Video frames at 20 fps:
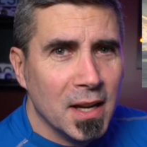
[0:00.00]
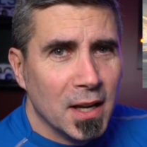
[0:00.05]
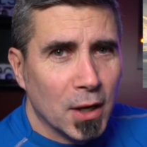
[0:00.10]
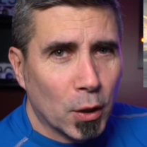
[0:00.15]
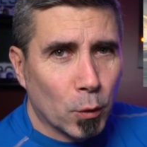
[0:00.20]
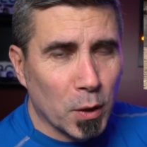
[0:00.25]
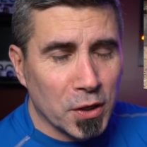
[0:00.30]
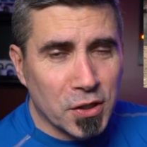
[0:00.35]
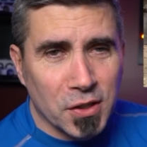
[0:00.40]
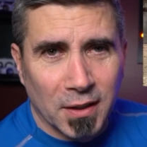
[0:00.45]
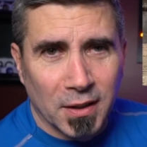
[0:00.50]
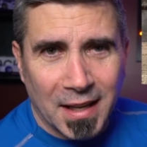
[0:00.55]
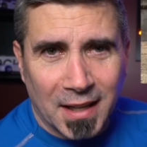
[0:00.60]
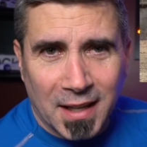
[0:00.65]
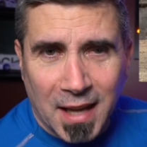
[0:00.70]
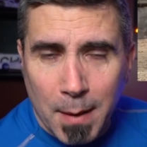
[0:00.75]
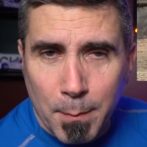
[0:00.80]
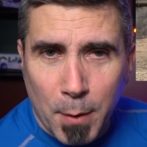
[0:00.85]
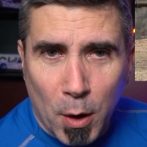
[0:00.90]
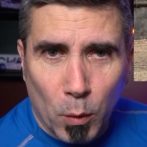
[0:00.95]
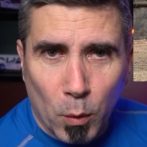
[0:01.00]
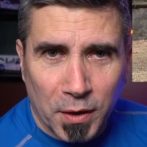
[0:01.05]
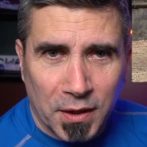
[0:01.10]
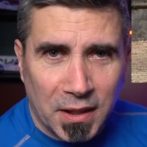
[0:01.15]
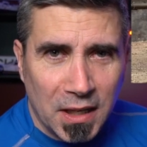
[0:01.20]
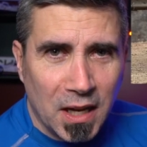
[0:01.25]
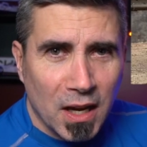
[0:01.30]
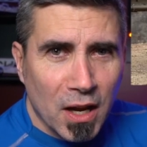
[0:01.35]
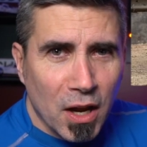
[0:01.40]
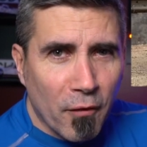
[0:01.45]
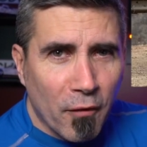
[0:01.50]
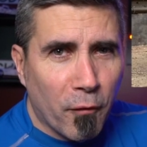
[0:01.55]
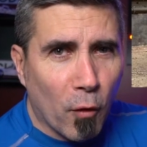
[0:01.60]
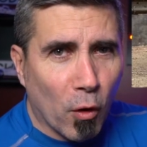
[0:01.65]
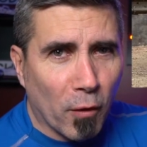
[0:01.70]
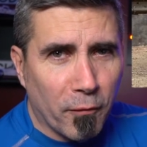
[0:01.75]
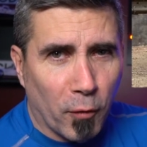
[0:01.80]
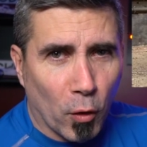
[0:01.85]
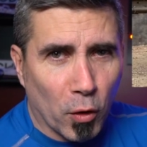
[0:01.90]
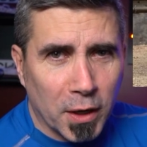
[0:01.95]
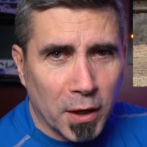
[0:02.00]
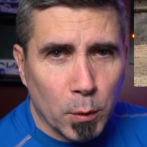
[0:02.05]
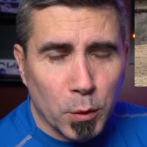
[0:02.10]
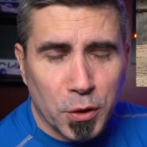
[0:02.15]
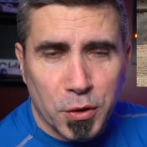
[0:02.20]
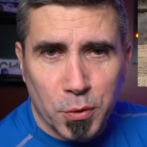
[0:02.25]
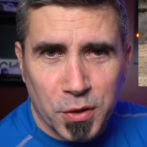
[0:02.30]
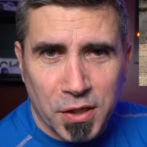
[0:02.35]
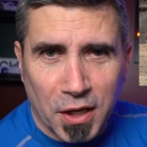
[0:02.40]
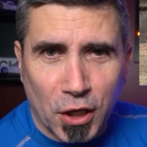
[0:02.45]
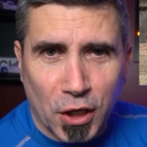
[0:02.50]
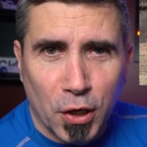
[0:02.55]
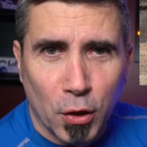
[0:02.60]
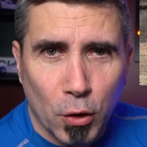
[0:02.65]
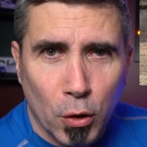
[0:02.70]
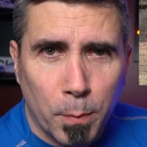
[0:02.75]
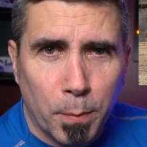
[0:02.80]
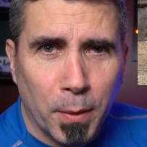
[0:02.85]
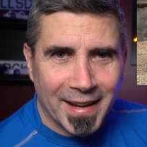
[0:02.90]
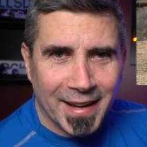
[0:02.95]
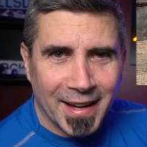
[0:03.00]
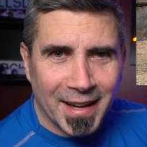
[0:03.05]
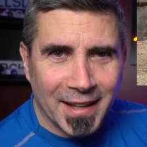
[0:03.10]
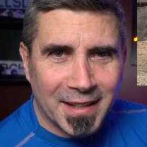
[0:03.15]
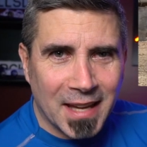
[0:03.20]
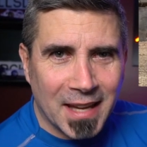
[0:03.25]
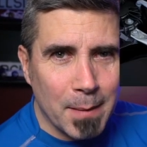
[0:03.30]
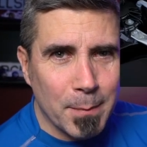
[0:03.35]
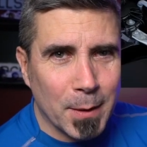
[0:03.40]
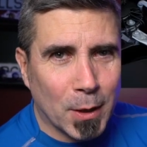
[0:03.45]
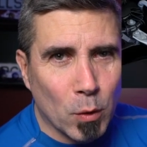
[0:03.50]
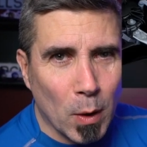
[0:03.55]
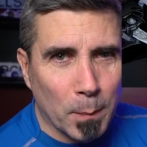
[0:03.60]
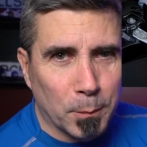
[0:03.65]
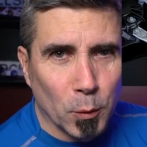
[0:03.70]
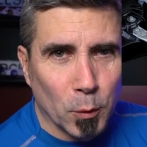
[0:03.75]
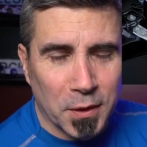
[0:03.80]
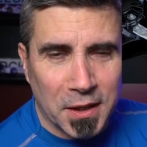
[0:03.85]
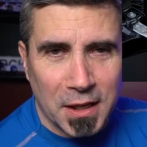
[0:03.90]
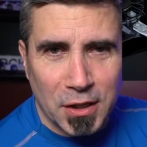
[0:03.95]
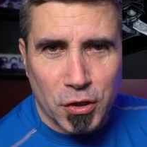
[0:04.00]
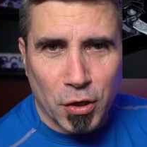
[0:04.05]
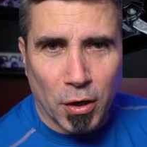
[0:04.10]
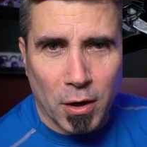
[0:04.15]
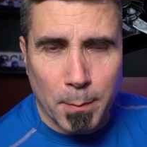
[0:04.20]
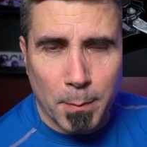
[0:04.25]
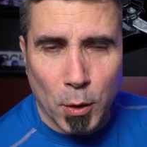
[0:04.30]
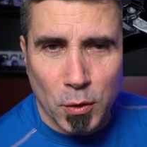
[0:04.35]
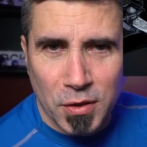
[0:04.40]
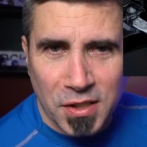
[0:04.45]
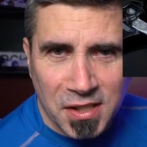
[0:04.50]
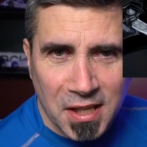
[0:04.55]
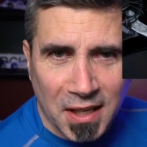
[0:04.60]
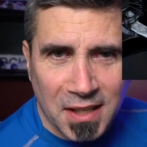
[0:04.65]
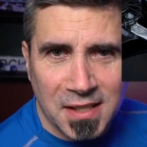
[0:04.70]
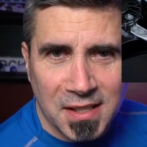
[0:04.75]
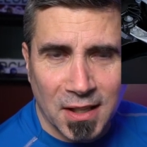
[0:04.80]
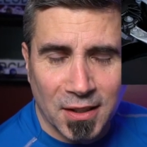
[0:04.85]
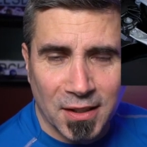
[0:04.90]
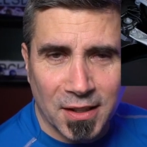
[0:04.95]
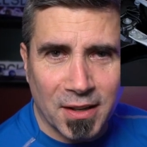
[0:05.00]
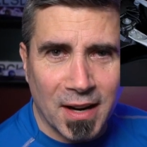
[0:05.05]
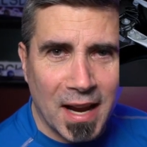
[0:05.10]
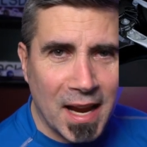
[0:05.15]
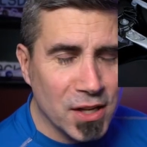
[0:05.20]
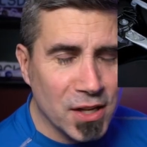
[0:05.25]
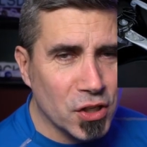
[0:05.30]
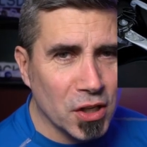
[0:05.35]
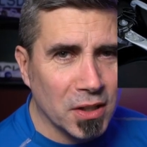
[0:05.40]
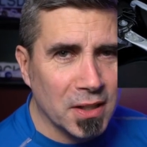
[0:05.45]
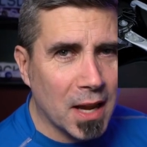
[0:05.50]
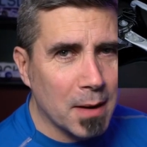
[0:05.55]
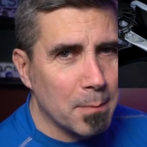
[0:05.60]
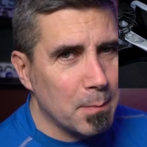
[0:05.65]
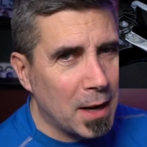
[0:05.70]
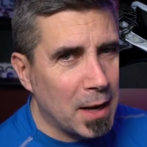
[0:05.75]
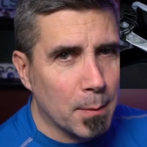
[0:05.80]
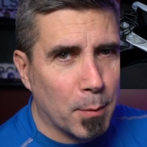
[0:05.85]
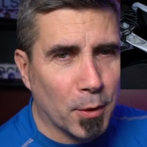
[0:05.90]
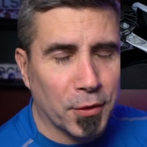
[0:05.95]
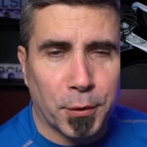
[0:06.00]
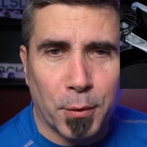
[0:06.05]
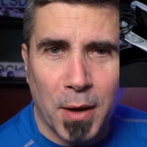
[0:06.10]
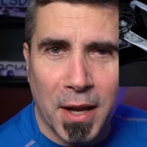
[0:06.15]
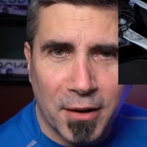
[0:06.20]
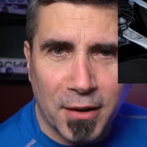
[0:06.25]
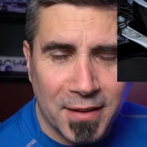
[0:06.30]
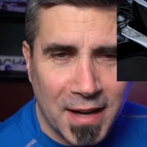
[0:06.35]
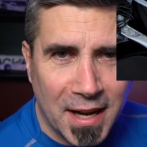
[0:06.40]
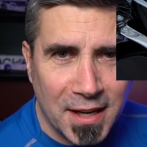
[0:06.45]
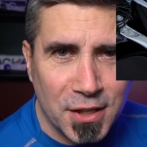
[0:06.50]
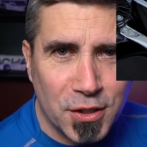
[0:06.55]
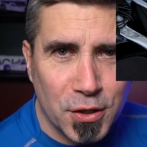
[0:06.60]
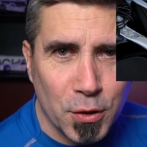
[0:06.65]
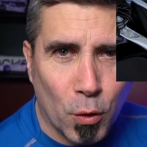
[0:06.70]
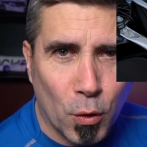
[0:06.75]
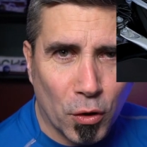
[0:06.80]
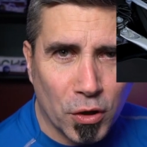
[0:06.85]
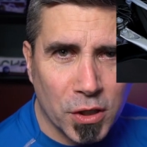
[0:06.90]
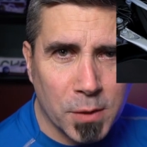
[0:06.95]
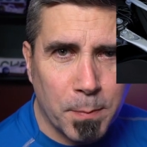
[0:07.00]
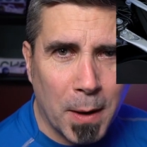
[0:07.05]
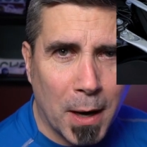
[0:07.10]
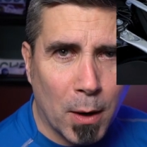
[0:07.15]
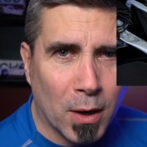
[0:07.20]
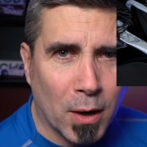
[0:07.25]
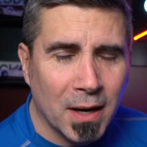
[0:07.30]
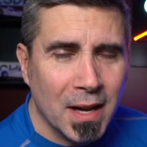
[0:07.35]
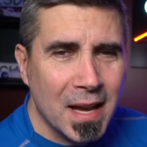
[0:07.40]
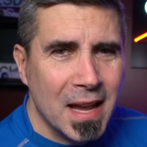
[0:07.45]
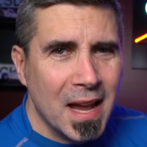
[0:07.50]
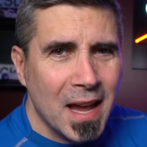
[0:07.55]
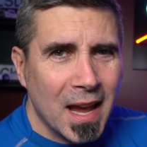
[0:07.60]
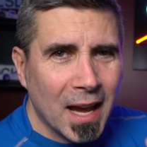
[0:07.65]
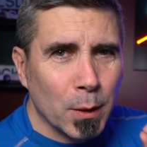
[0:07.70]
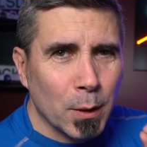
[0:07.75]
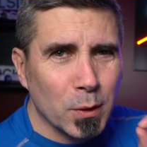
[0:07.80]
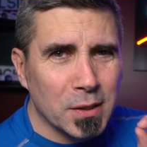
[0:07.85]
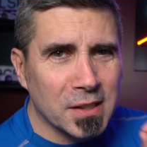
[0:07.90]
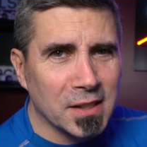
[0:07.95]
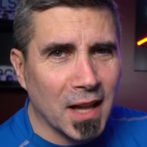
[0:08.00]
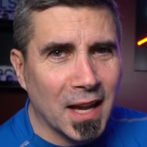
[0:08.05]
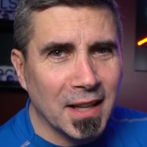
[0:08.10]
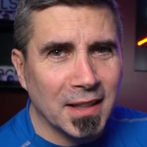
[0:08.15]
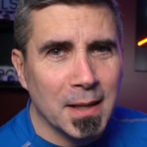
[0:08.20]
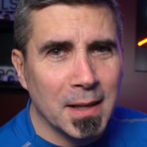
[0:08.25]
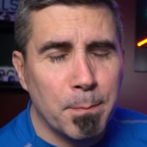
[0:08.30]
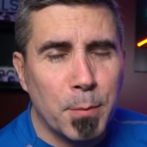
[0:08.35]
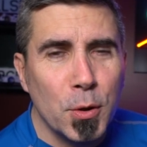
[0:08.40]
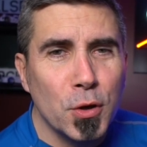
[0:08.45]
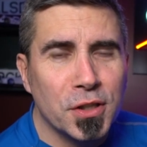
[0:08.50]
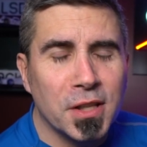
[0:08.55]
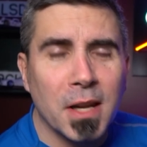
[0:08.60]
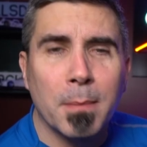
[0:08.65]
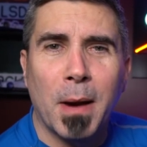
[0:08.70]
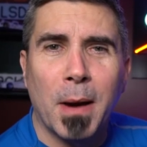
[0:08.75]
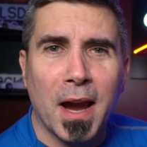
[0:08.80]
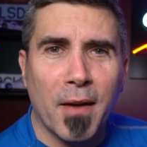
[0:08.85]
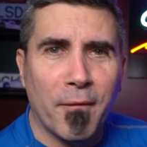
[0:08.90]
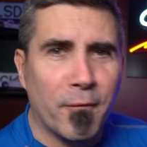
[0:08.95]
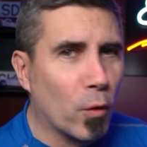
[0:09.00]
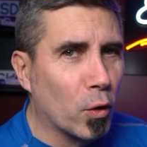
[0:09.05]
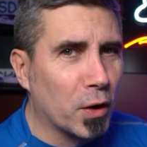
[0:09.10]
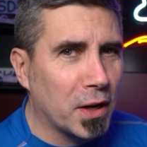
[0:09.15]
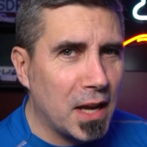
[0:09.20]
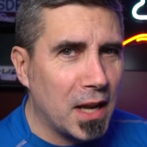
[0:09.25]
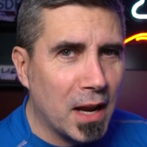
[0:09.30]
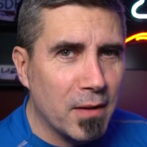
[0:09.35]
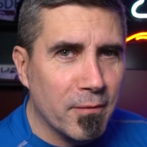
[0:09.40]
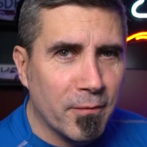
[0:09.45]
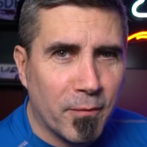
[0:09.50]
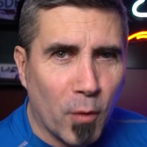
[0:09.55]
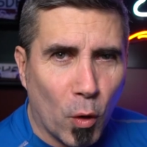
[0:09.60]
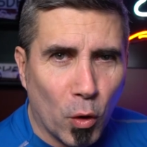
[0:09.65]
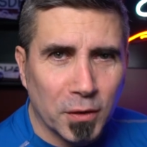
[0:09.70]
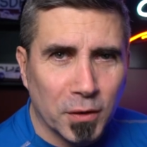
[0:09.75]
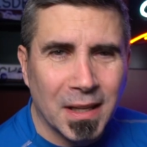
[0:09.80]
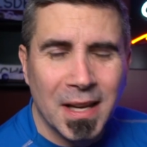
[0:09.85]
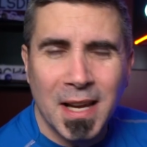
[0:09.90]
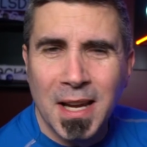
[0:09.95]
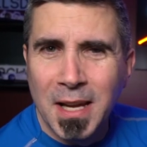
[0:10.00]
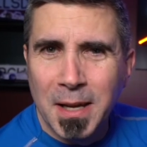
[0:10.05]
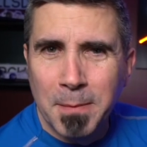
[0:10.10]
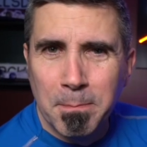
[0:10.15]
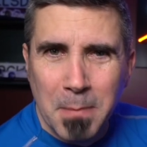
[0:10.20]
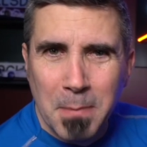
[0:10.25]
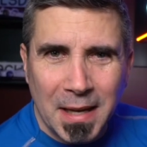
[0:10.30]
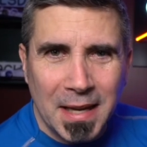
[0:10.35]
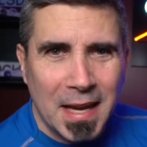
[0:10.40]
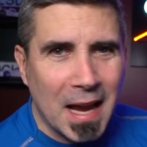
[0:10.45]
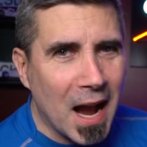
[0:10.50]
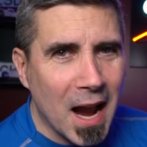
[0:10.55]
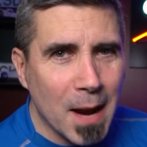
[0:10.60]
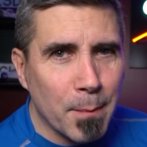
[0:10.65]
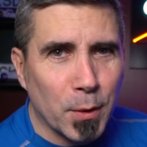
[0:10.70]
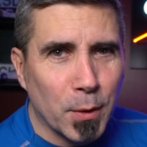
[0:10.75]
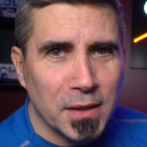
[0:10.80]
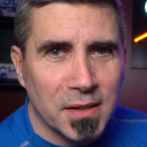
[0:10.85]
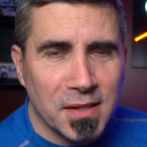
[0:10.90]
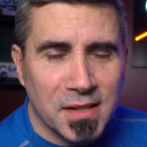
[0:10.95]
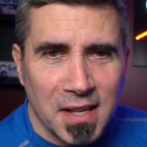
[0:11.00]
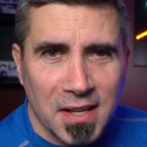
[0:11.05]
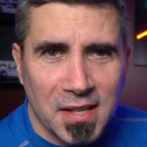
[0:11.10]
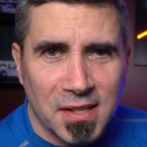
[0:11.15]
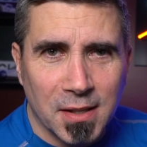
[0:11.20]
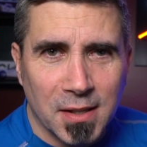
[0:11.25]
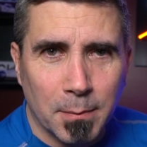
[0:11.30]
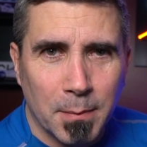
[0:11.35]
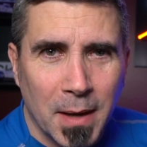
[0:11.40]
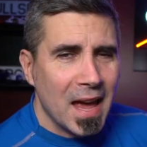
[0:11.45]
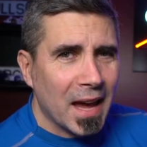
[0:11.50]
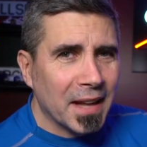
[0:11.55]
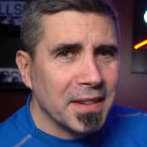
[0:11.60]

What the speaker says: Originally, it came out with the 440, which was a coupe. It came equipped with a turbo six-cylinder engine that made about 382 horsepower and was slightly boosted by a 48-volt mini hybrid system.